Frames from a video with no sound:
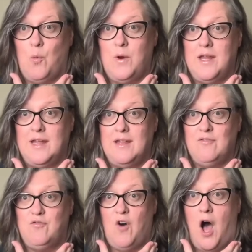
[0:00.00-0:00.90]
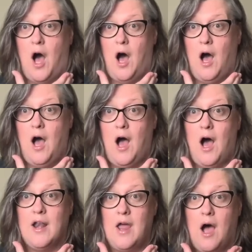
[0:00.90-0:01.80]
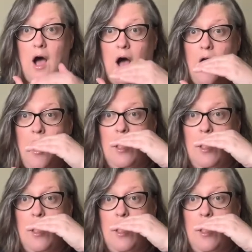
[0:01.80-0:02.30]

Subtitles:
we, fa on ah,